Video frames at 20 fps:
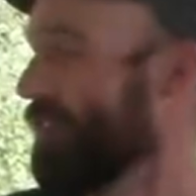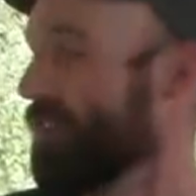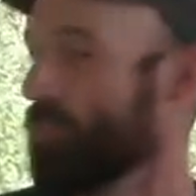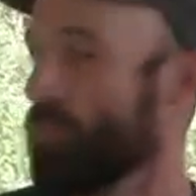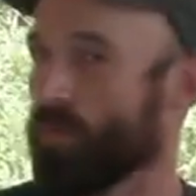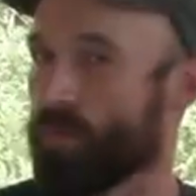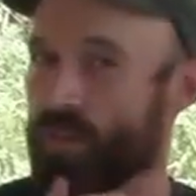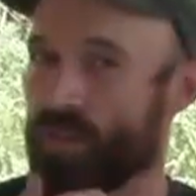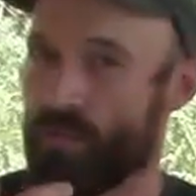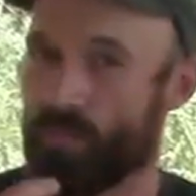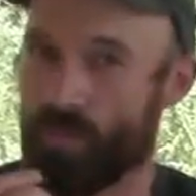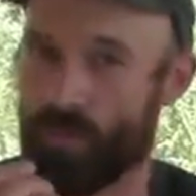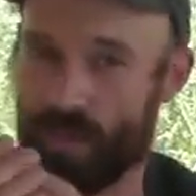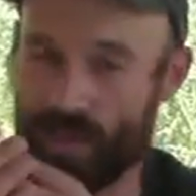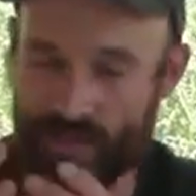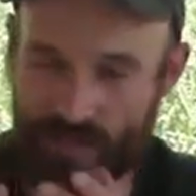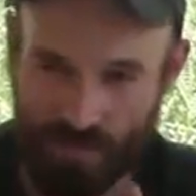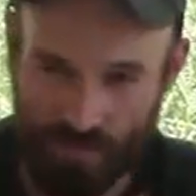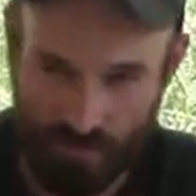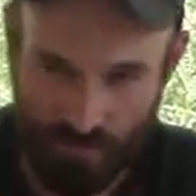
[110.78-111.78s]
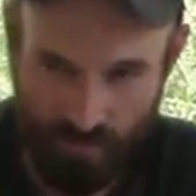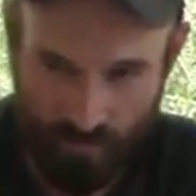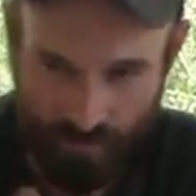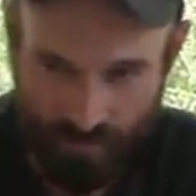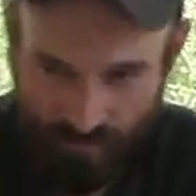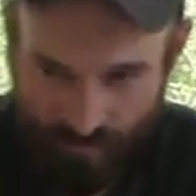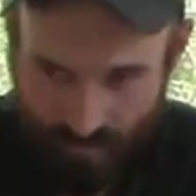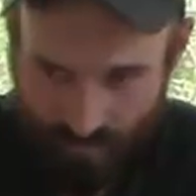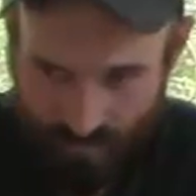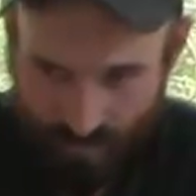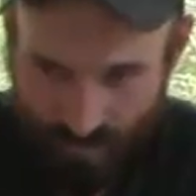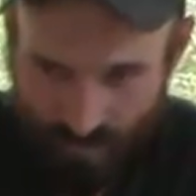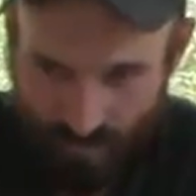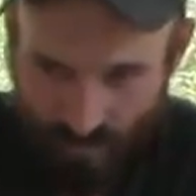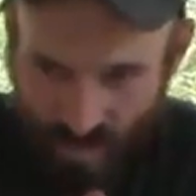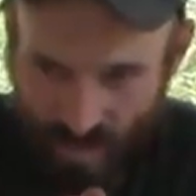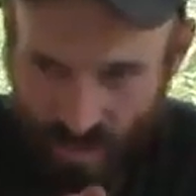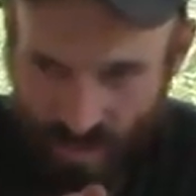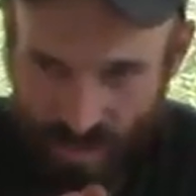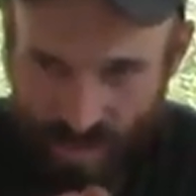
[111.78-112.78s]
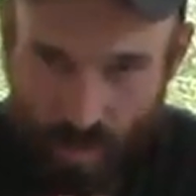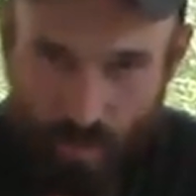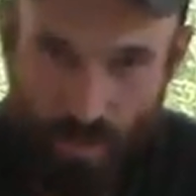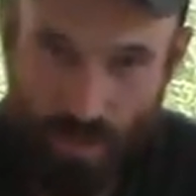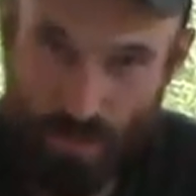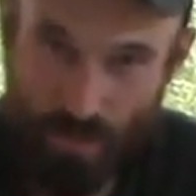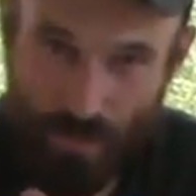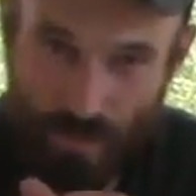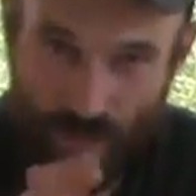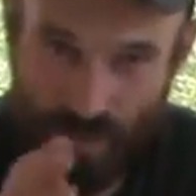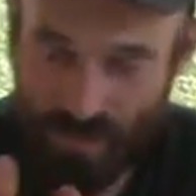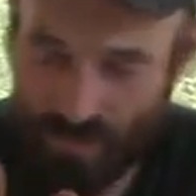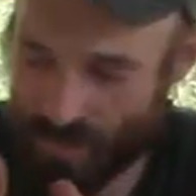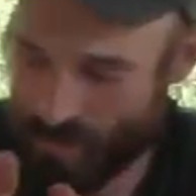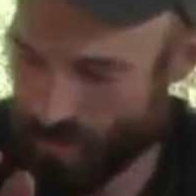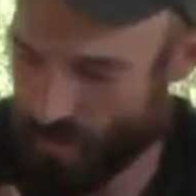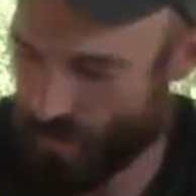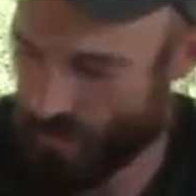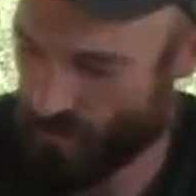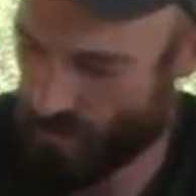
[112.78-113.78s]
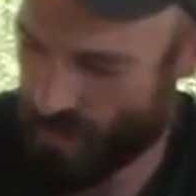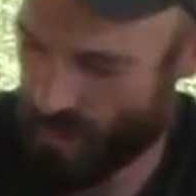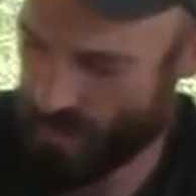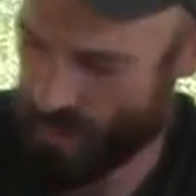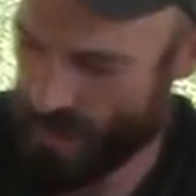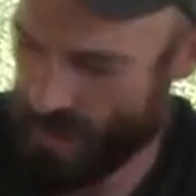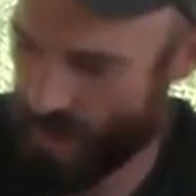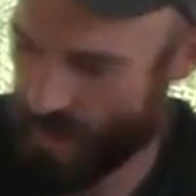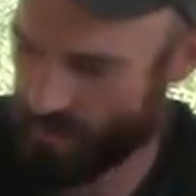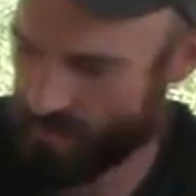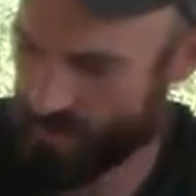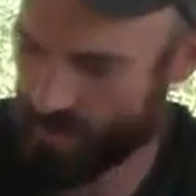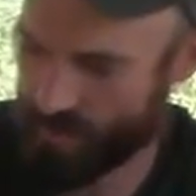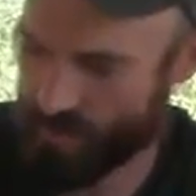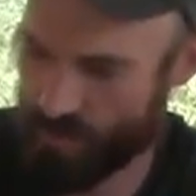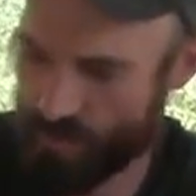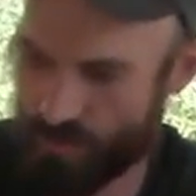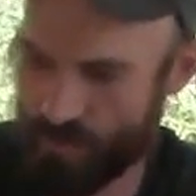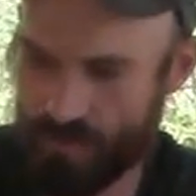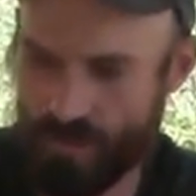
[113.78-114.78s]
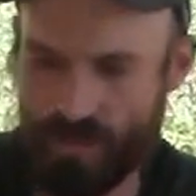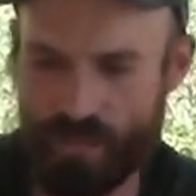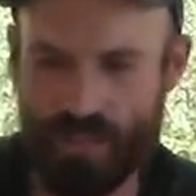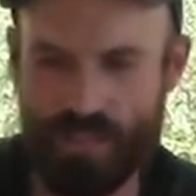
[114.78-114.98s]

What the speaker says: Pretty impressive. A couple other things to know about owls too